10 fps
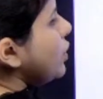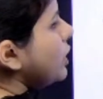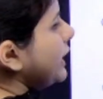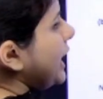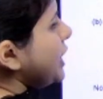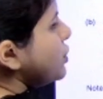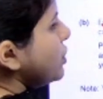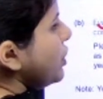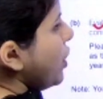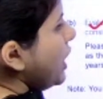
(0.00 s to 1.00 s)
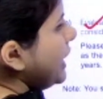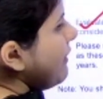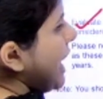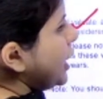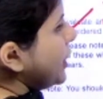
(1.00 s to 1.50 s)
note that you should not
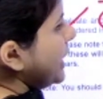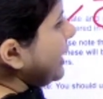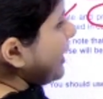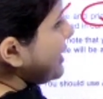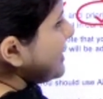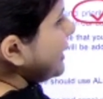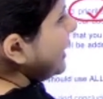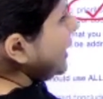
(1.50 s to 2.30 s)
evaluate risk